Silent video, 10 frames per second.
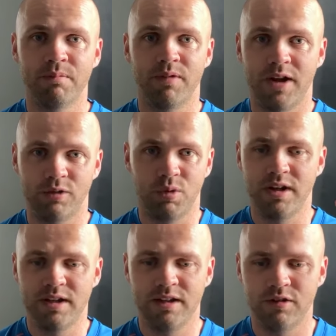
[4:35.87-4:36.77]
That's where
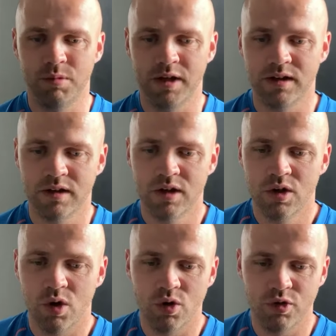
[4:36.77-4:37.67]
you need to be,
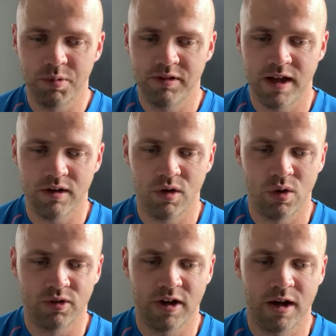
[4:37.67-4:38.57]
100%,
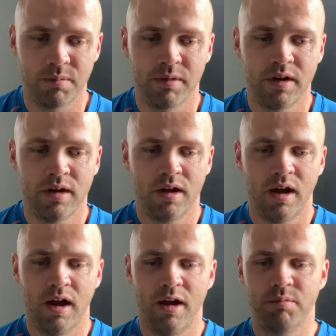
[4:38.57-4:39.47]
all the time.
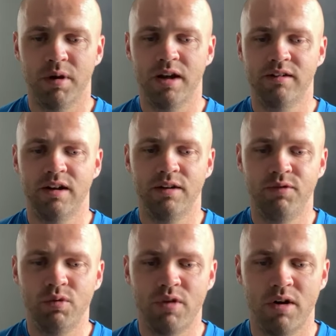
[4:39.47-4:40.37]
But like I said, if
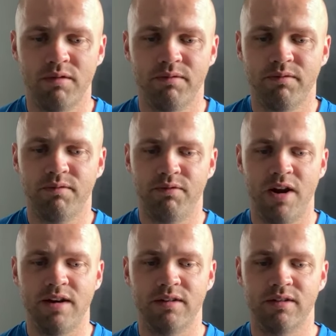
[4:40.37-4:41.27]
you've got
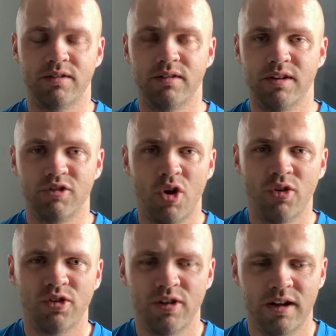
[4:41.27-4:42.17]
friends that's
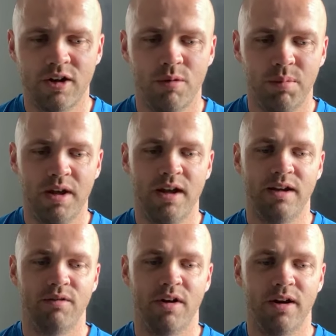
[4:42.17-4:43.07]
constantly
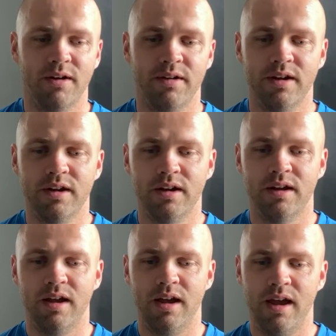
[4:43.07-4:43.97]
complaining, right,
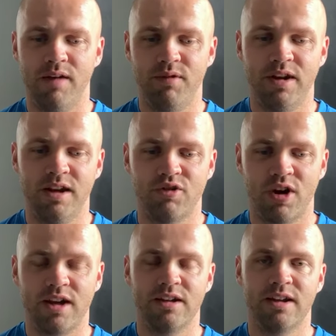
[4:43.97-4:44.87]
every day
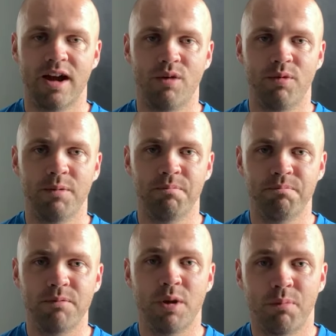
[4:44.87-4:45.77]
dragging you down with them,
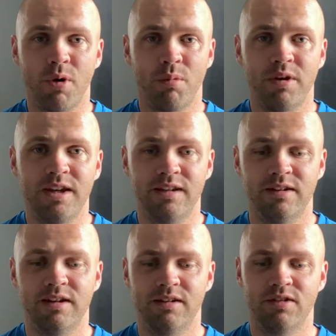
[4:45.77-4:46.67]
you probably need to
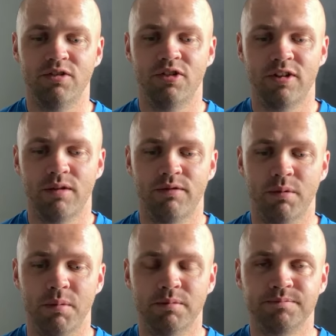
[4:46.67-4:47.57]
distance yourself from
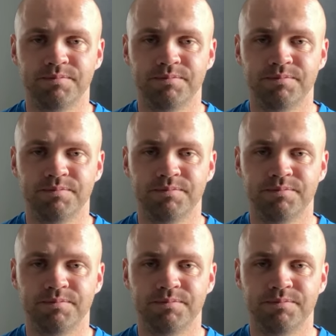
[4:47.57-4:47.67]
them.